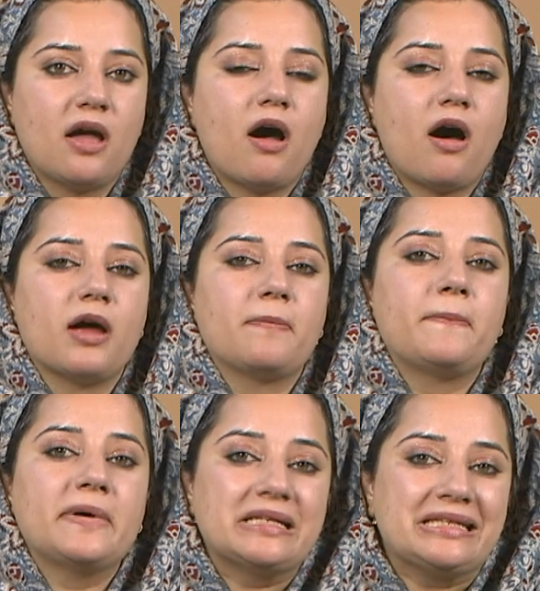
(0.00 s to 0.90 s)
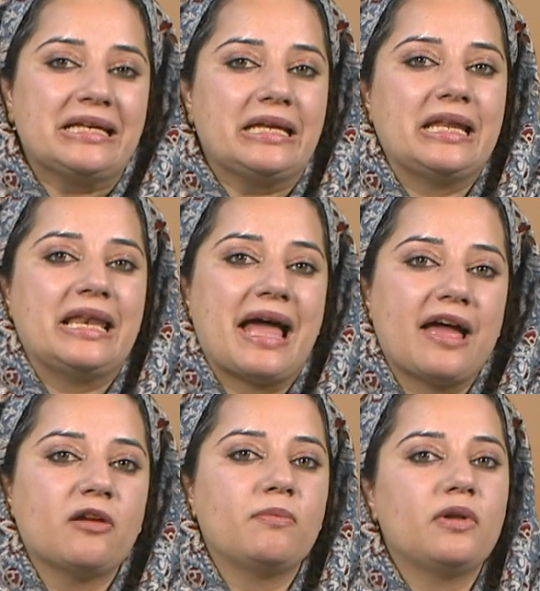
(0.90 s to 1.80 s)
are personally
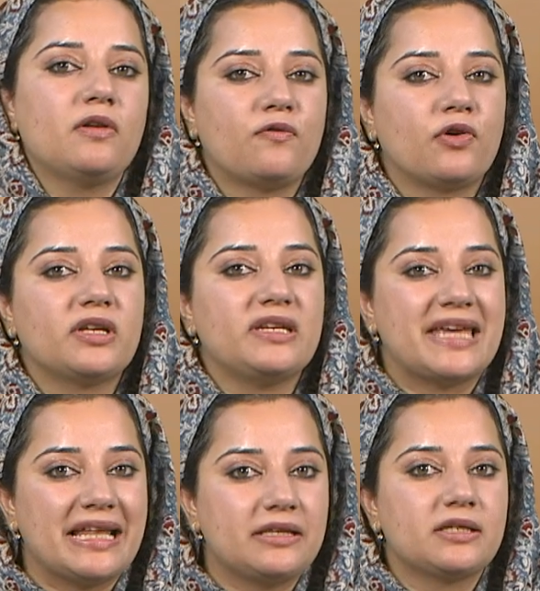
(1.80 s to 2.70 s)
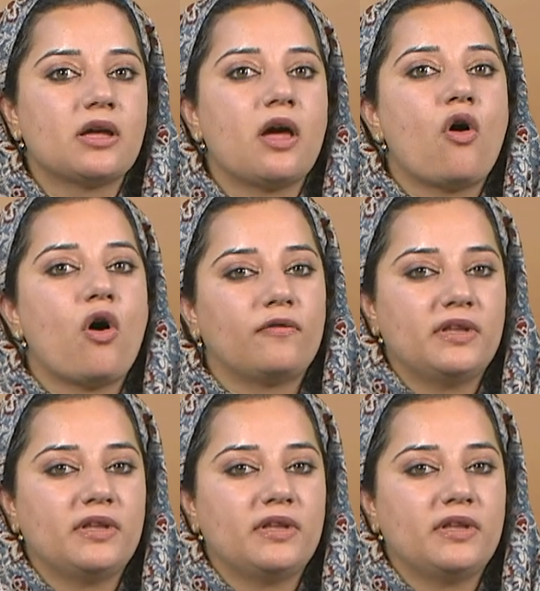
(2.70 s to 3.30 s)
liable for the debts of the